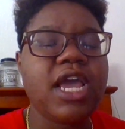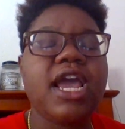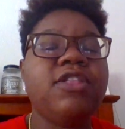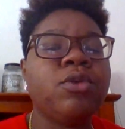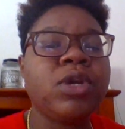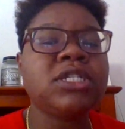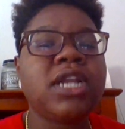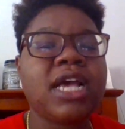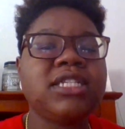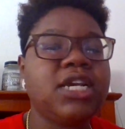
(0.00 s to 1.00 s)
And the reason
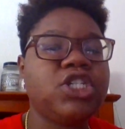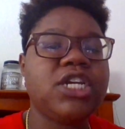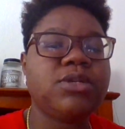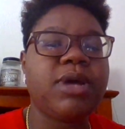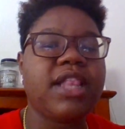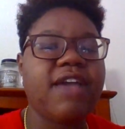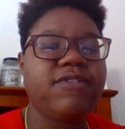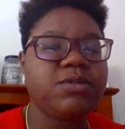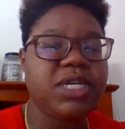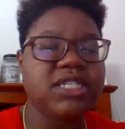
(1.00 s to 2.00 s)
I say it's changing my life
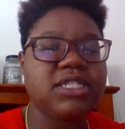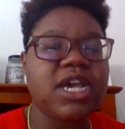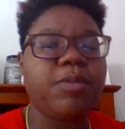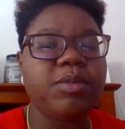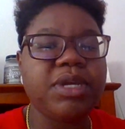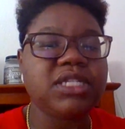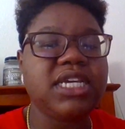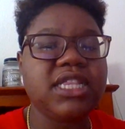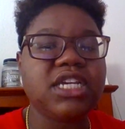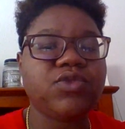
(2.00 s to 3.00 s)
is because it's helping me to
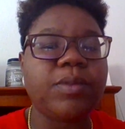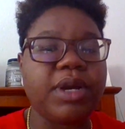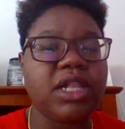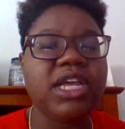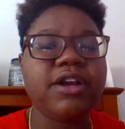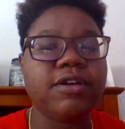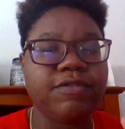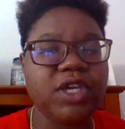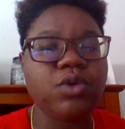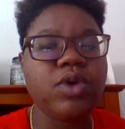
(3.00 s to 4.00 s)
see things from a clearer
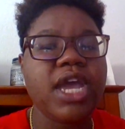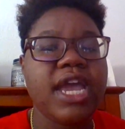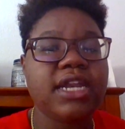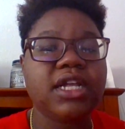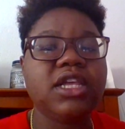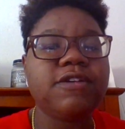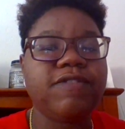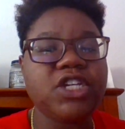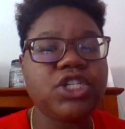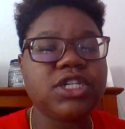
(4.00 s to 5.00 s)
view and a clearer
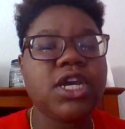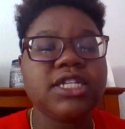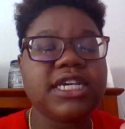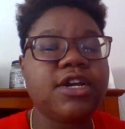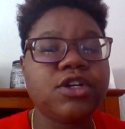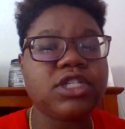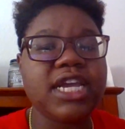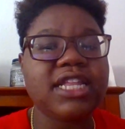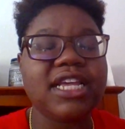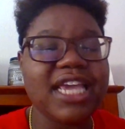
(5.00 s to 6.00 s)
vision, to
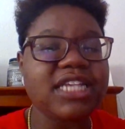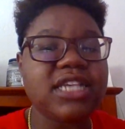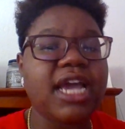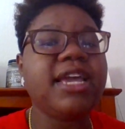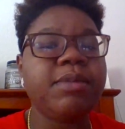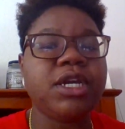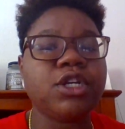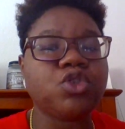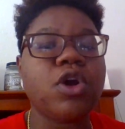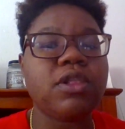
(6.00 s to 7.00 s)
understand that, yes, I am in
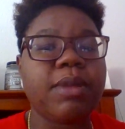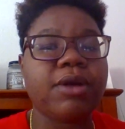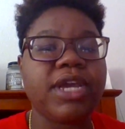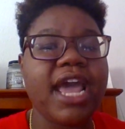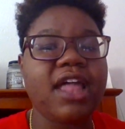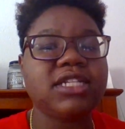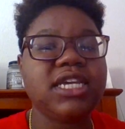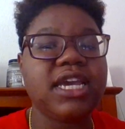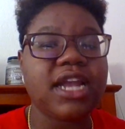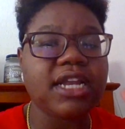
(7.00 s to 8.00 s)
control of my
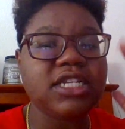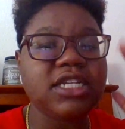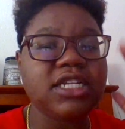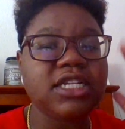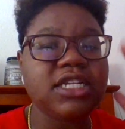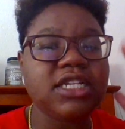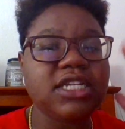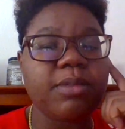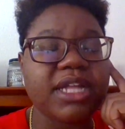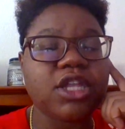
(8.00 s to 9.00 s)
reality, and I need to be in
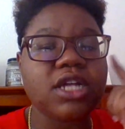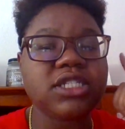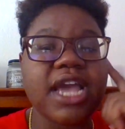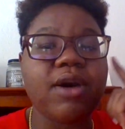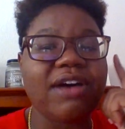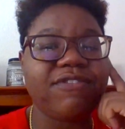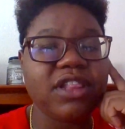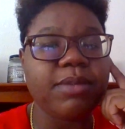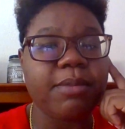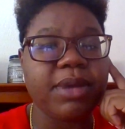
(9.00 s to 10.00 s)
control of my thoughts and how I
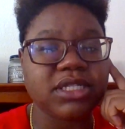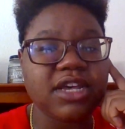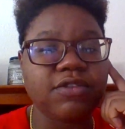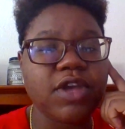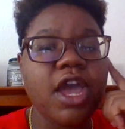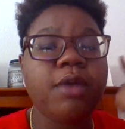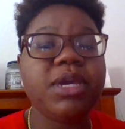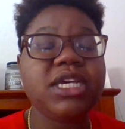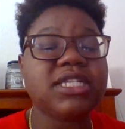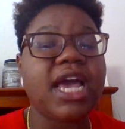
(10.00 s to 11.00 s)
feel about myself,
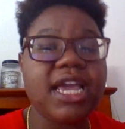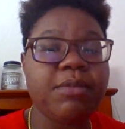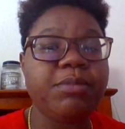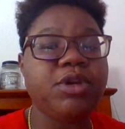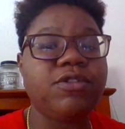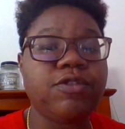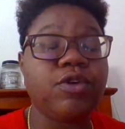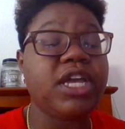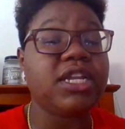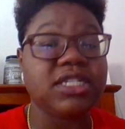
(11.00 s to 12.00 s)
because I am a beautiful
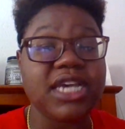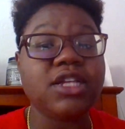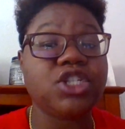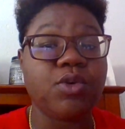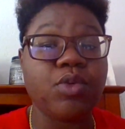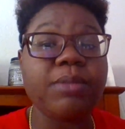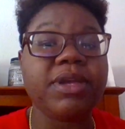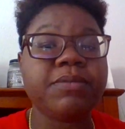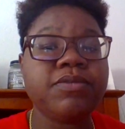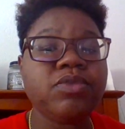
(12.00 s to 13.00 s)
and an intelligent woman.